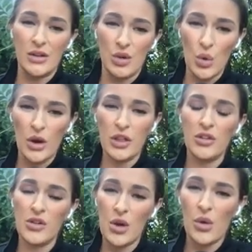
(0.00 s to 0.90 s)
North
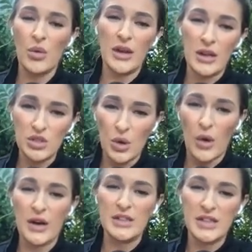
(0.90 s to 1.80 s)
node in
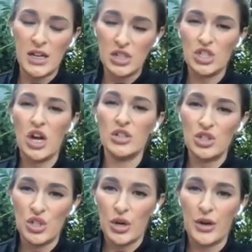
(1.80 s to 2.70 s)
Taurus conjunct
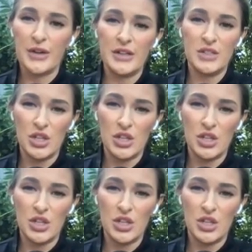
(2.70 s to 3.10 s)
Uranus.